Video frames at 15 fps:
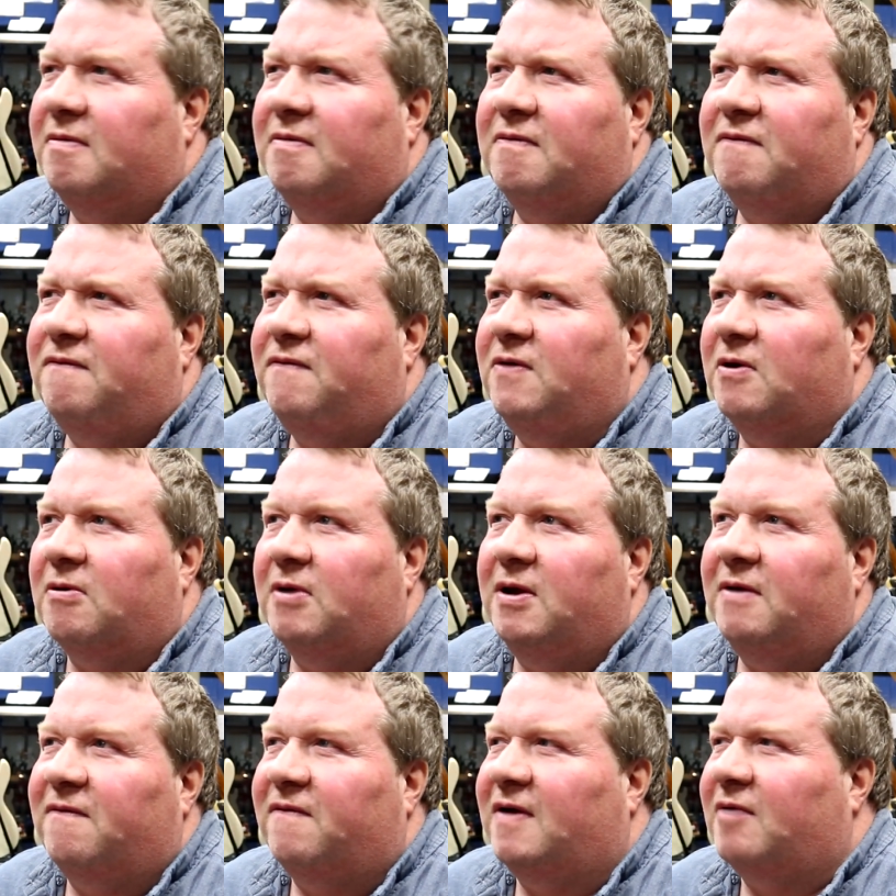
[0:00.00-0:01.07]

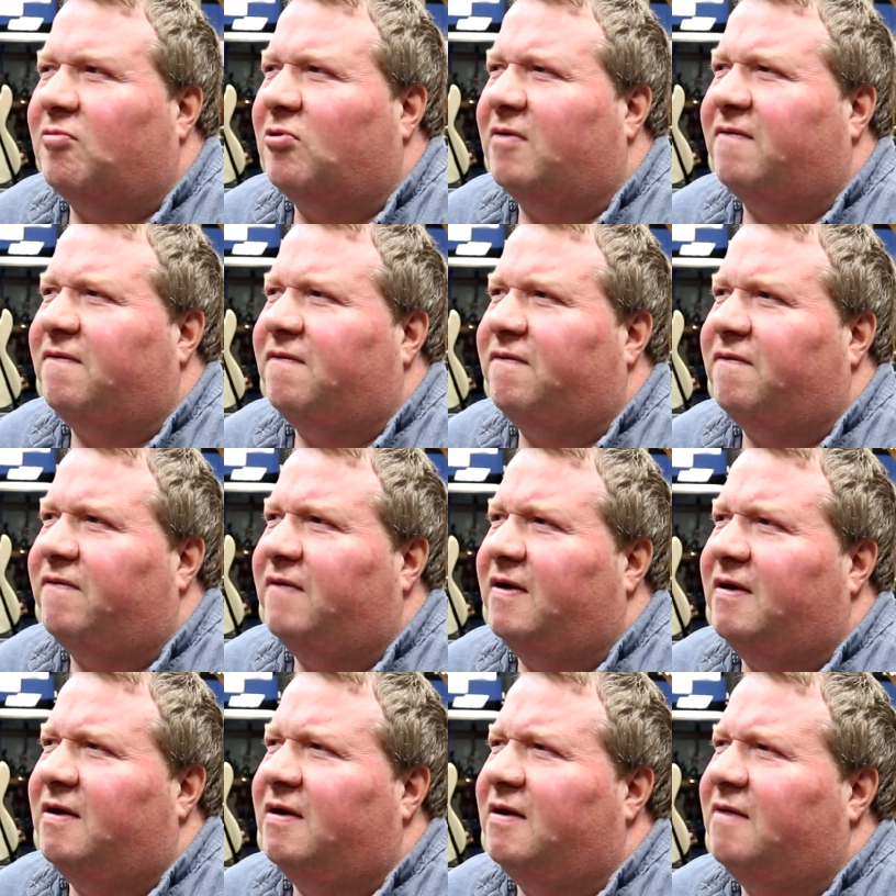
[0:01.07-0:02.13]
fury, 5-watt
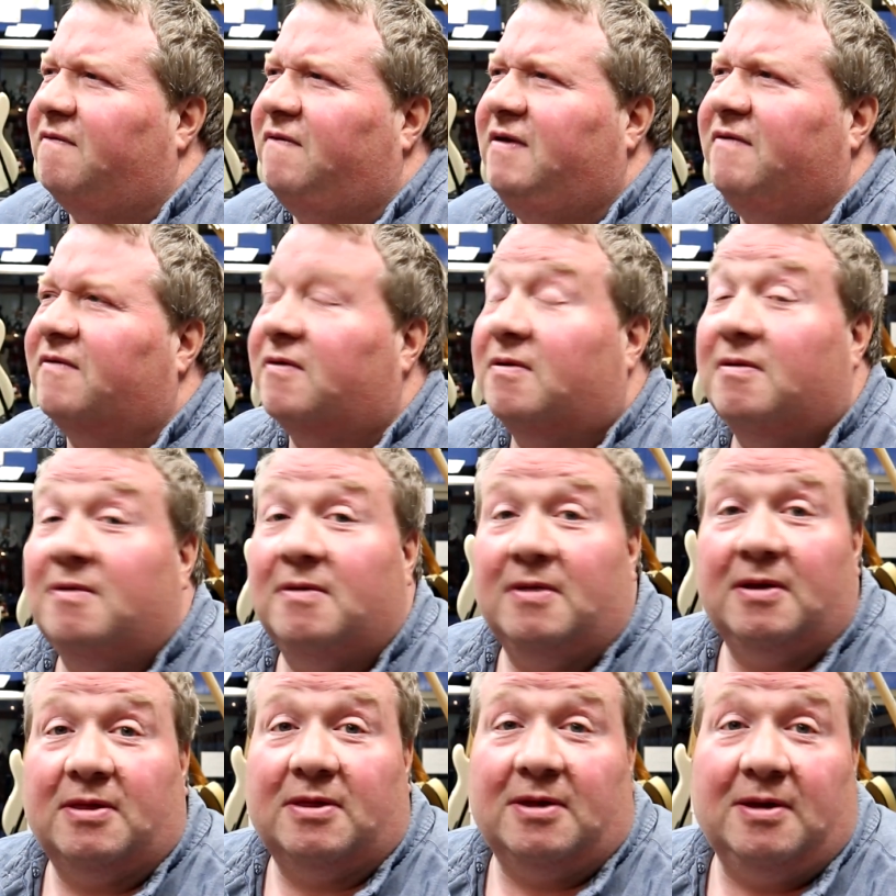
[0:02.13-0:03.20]
fever
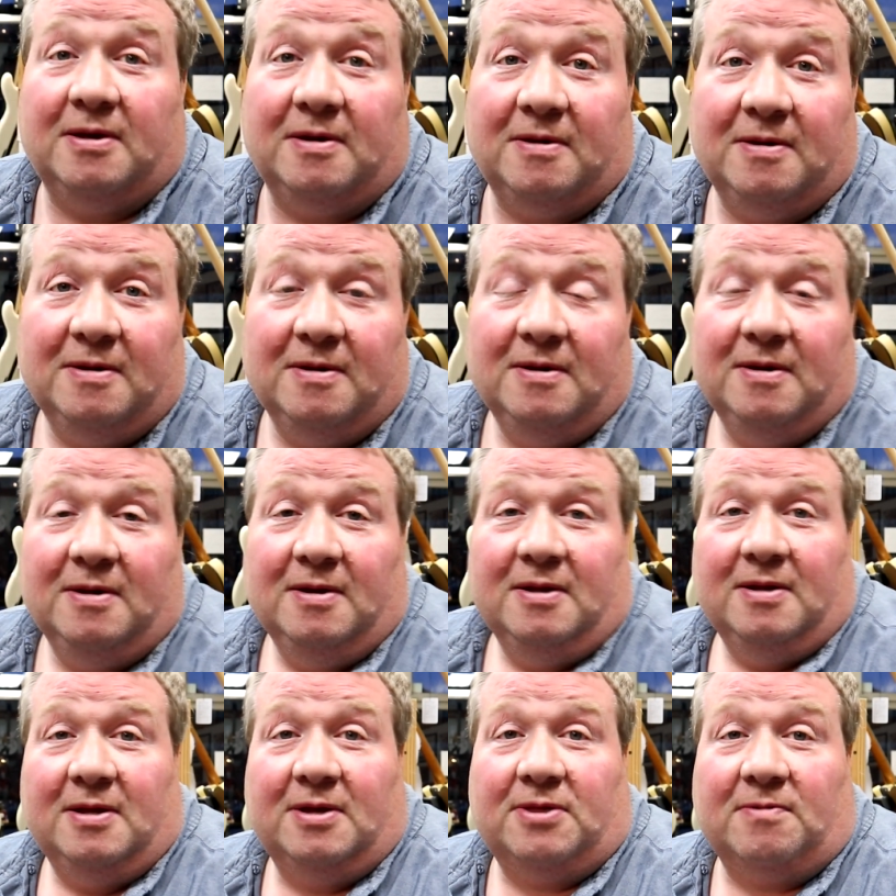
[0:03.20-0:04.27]
that's
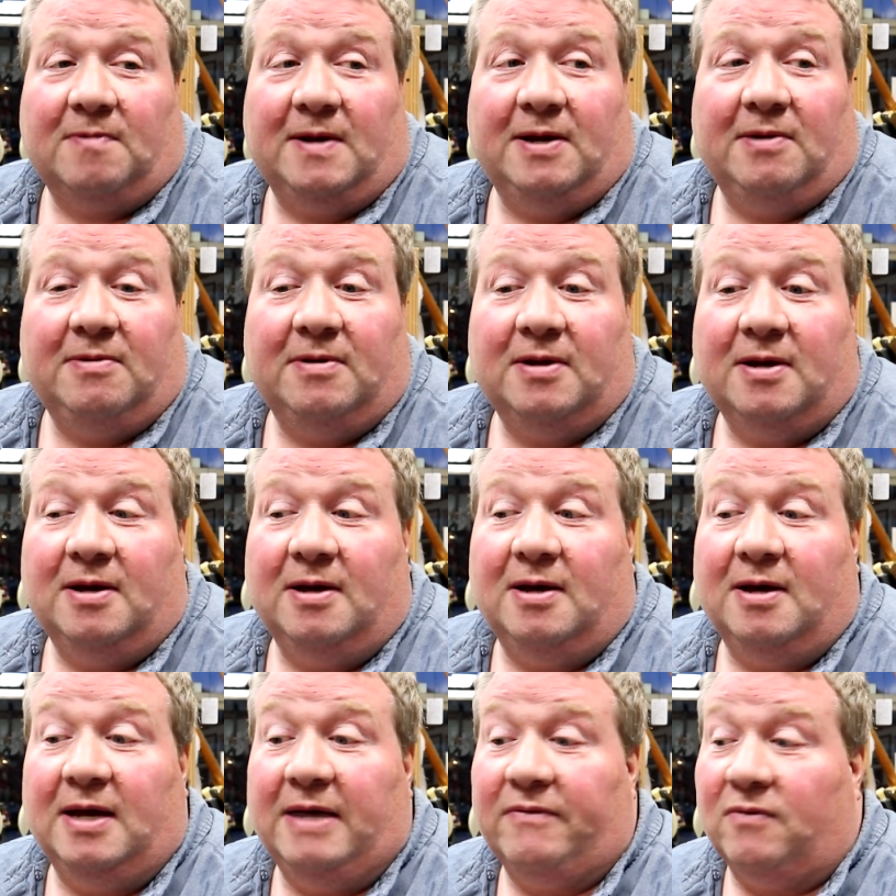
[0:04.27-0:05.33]
around.
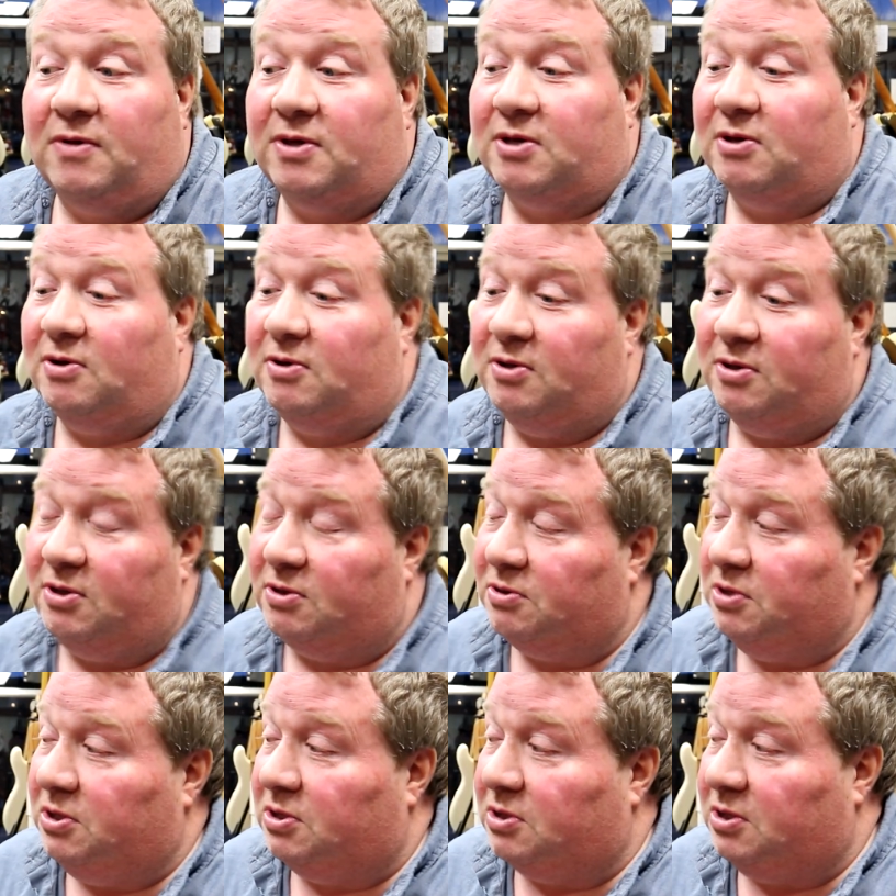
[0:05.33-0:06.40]
Everyone's going
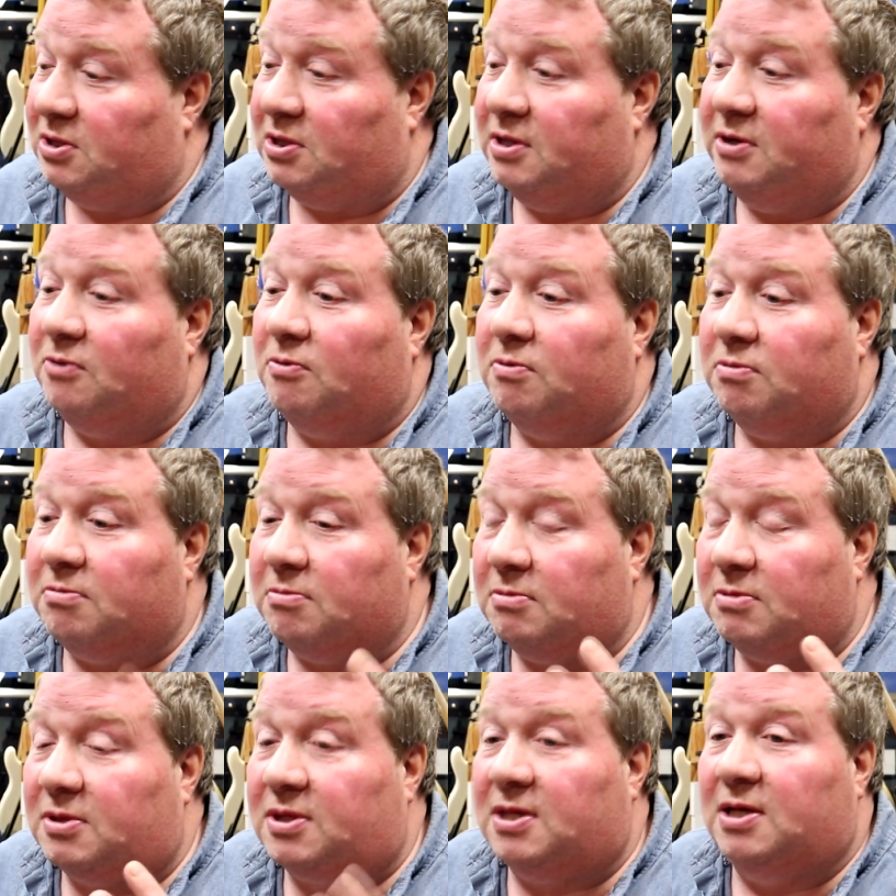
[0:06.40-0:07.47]
these little
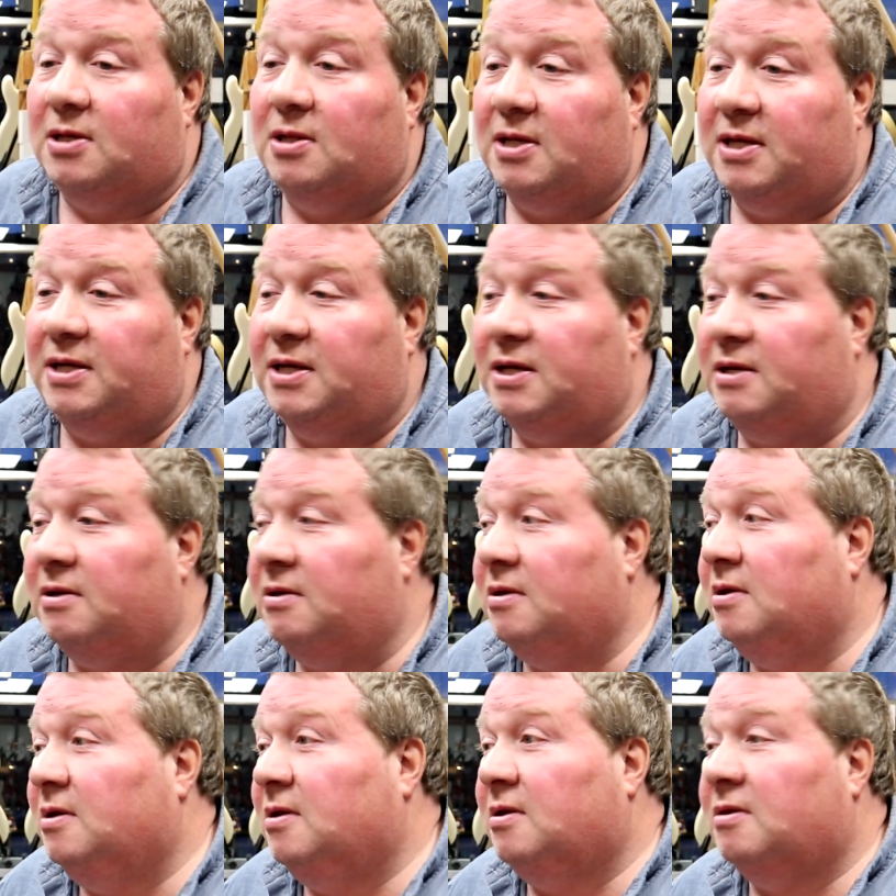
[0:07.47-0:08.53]
single-ended,
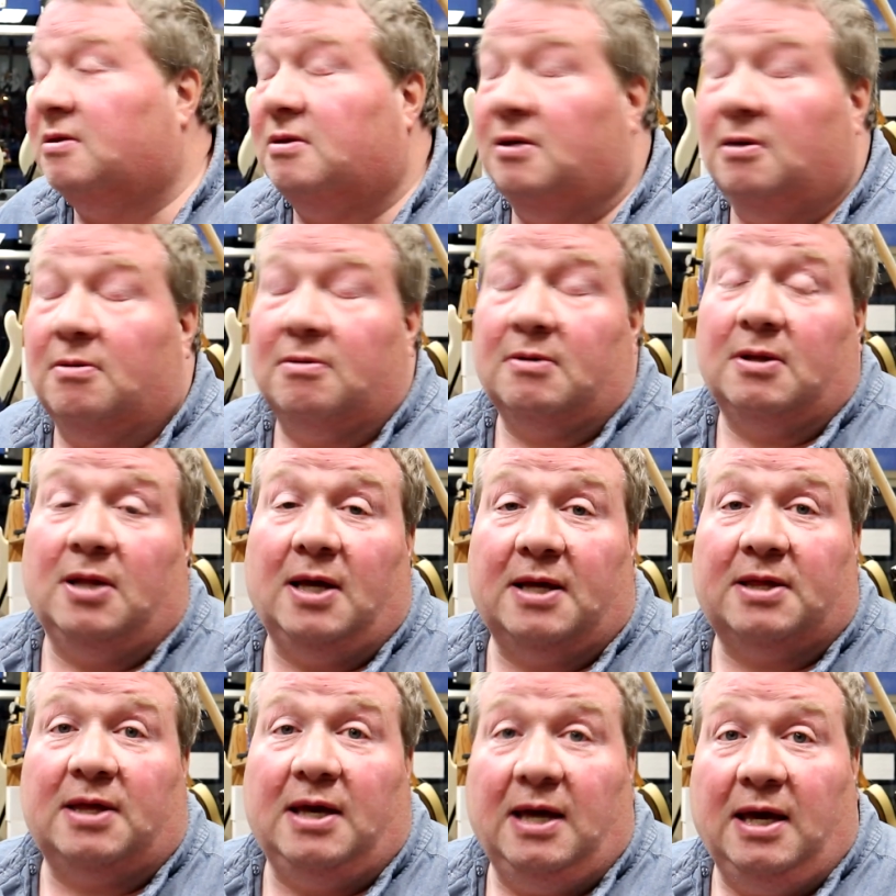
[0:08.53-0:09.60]

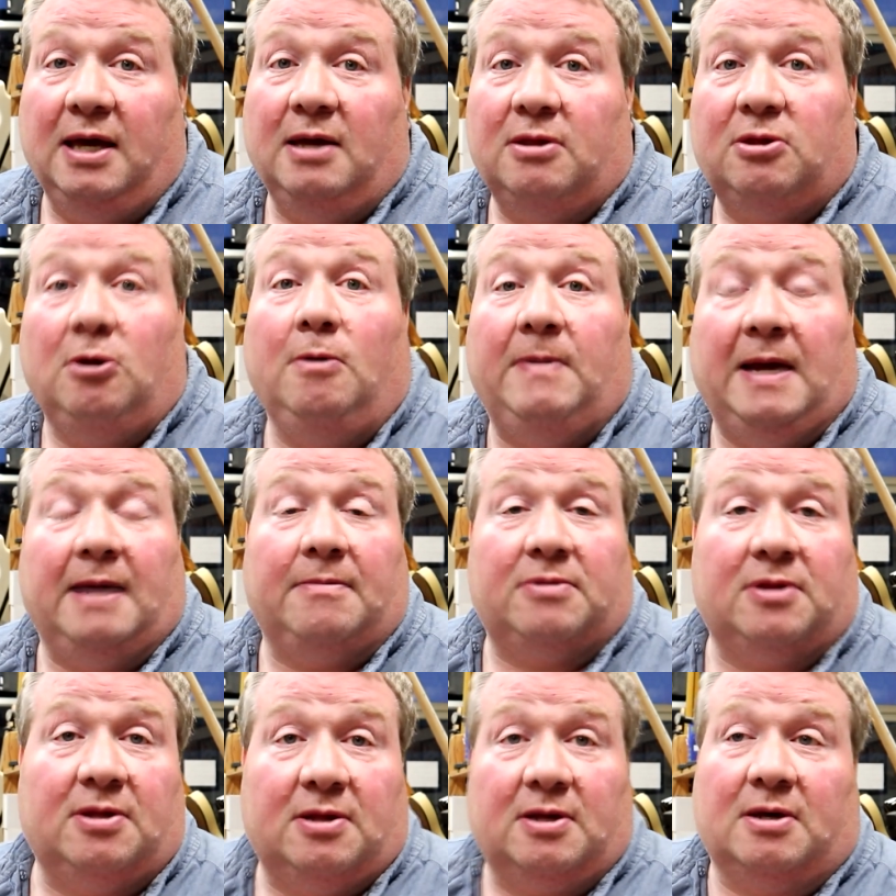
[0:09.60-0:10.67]
Class A tube
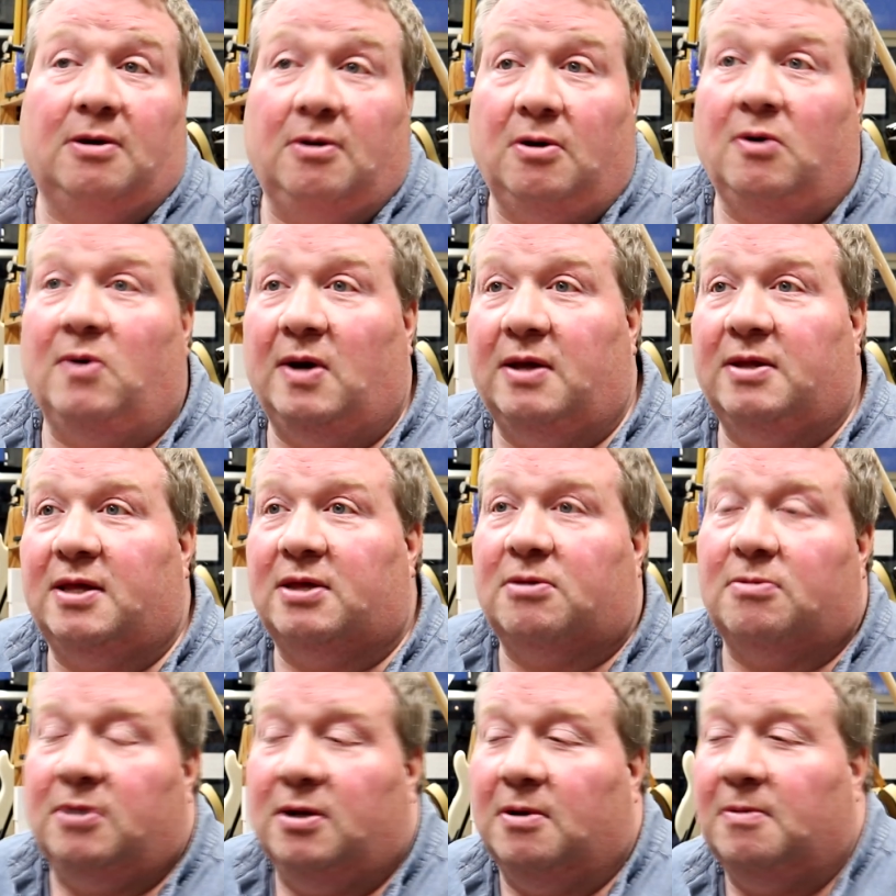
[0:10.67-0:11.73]
amps. Is like, oh, that's
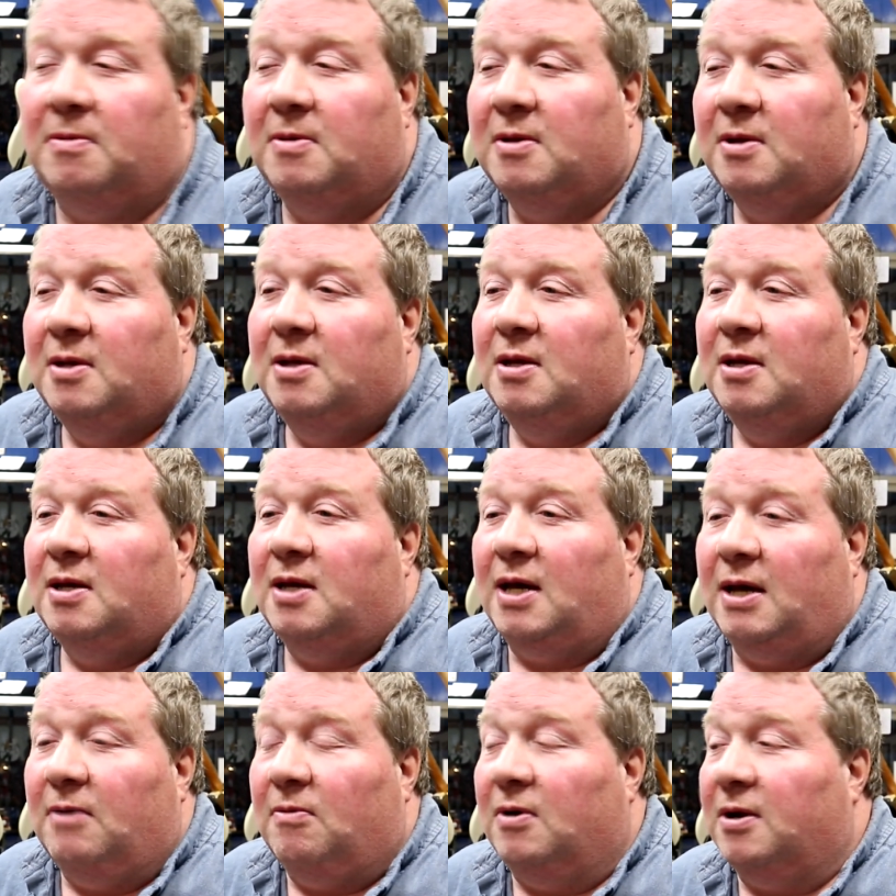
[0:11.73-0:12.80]
what,
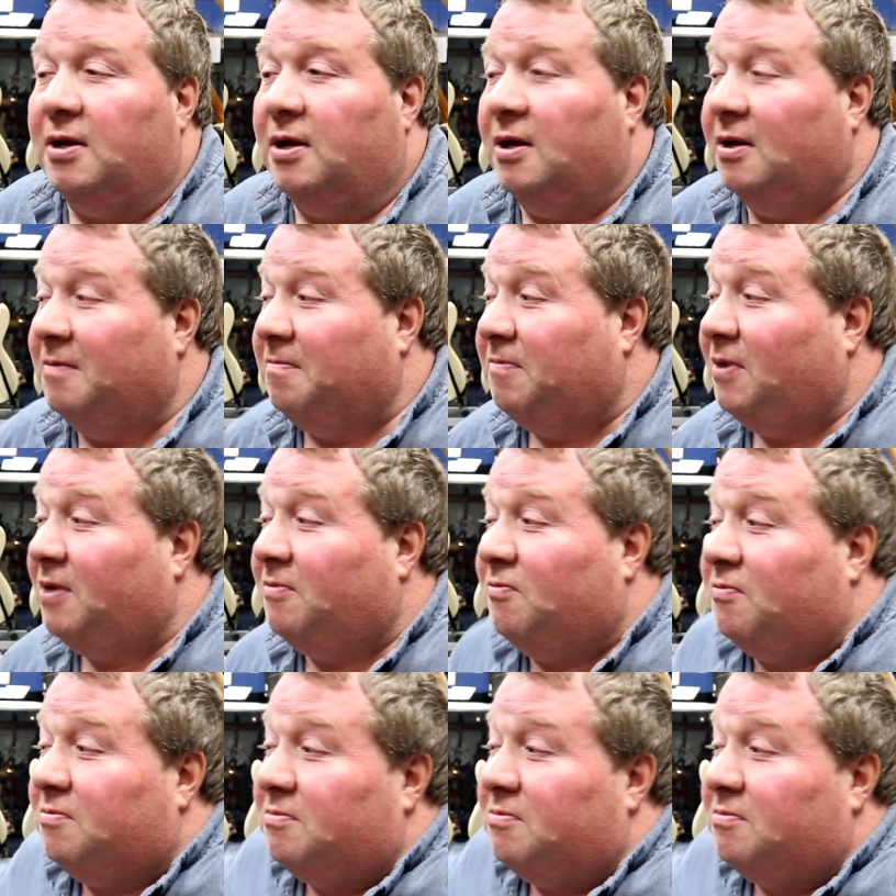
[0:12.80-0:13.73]
I want. But